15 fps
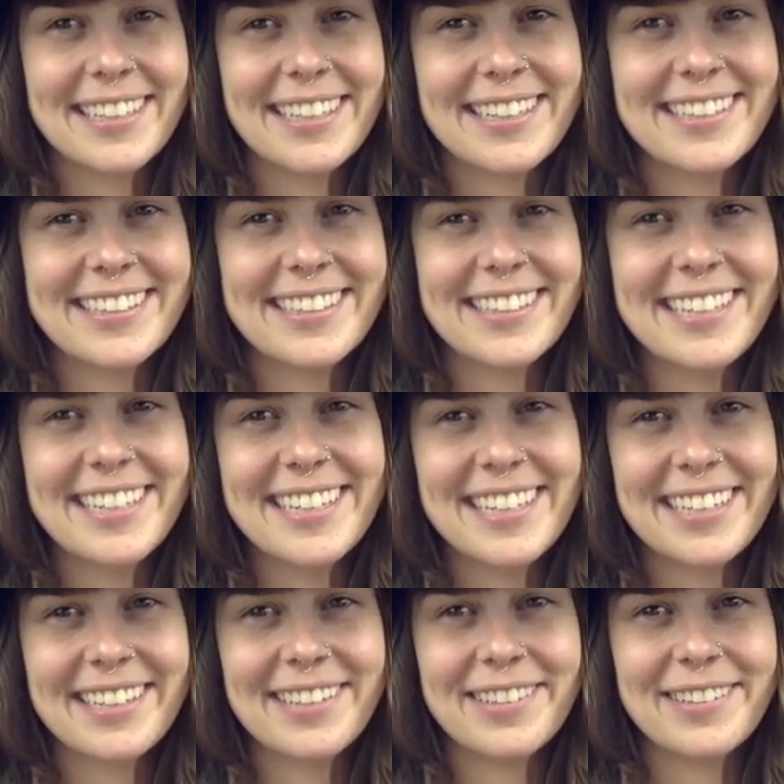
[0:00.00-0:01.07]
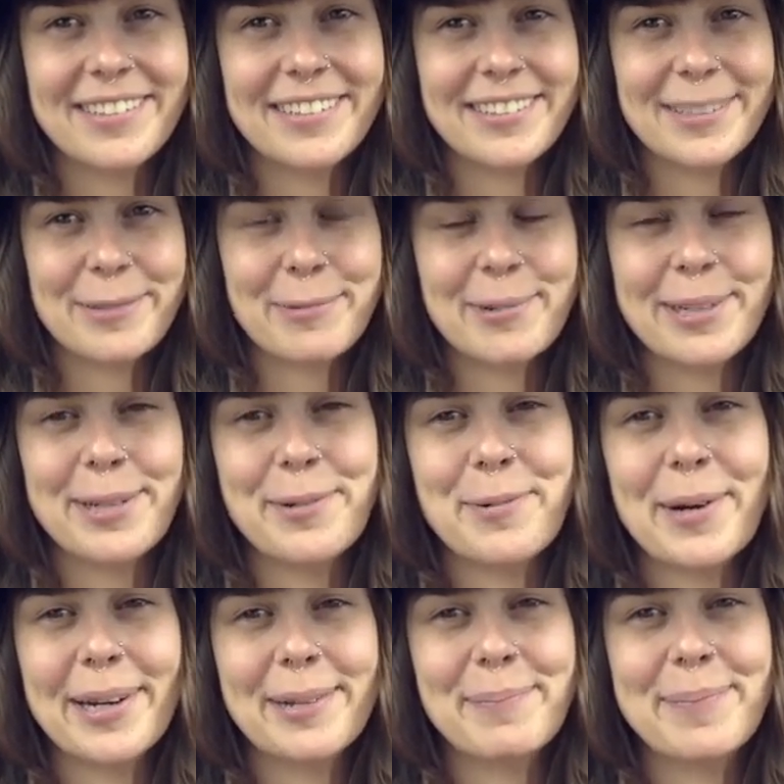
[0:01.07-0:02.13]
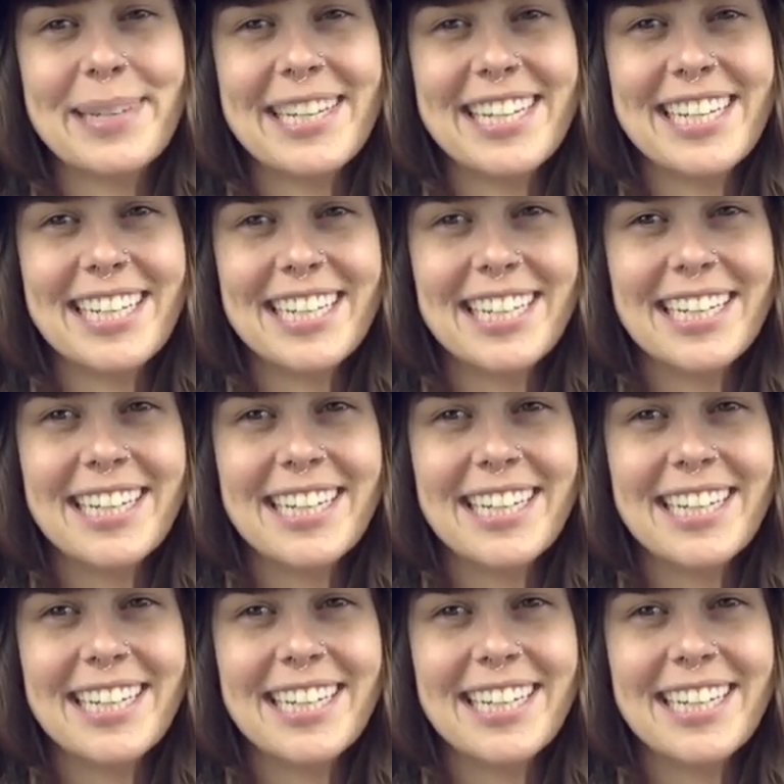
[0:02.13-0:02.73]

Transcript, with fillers: It's leading you to where you want to be.